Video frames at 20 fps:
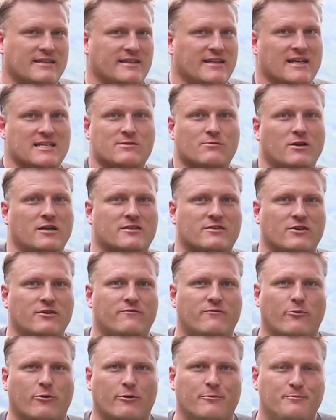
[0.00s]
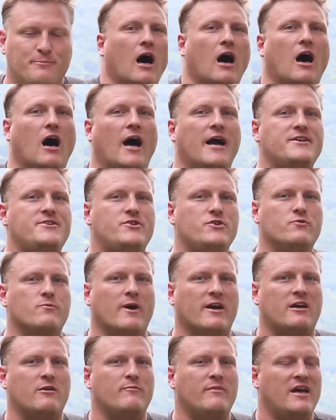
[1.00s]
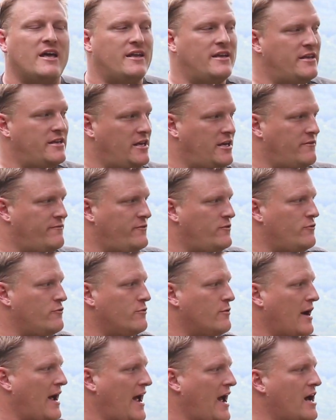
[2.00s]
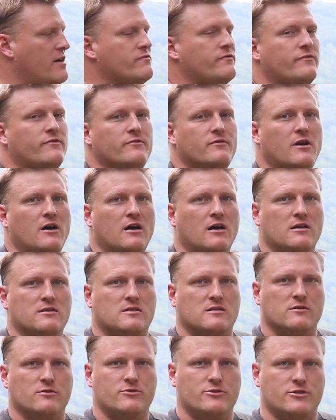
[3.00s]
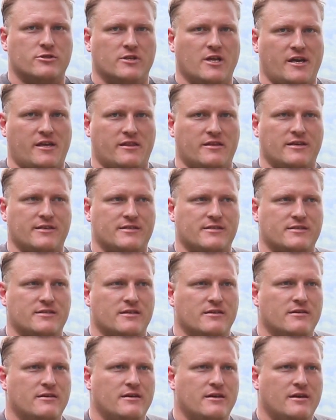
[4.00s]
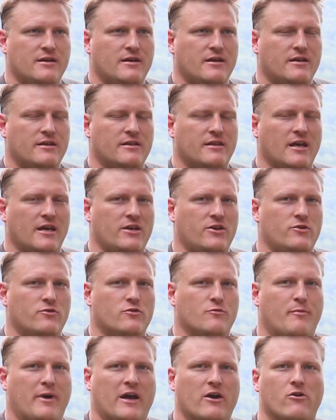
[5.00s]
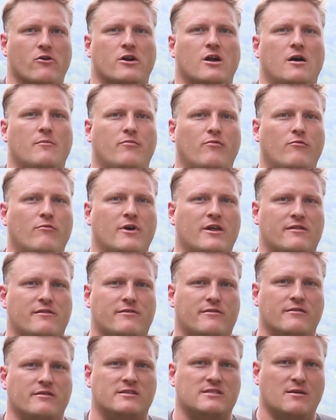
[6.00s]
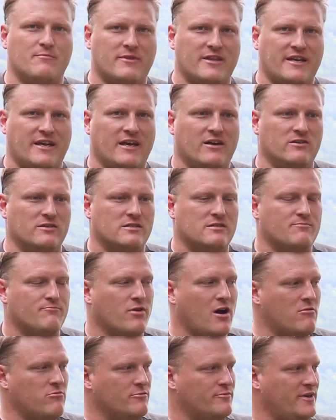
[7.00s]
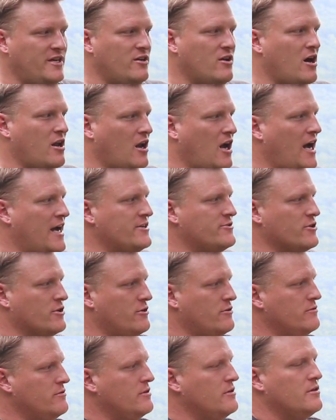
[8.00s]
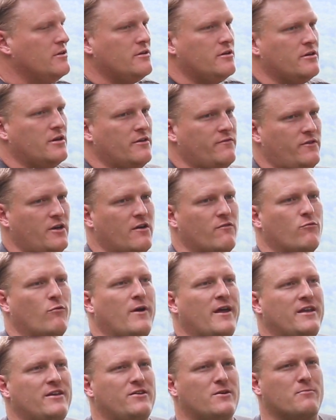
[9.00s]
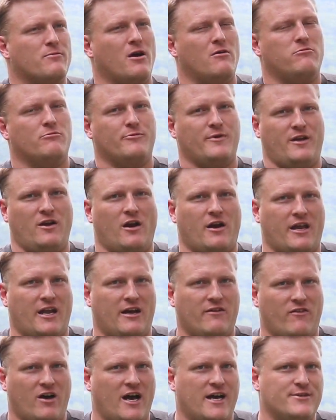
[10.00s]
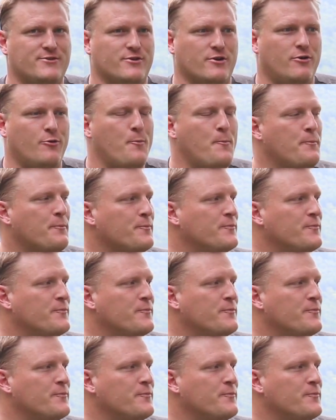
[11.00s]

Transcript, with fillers: that's what it's good for. I do recommend if you have a solution like this, that you pair it up with something else. Probably not hydro. If you have wind, you're probably not gonna have hydro.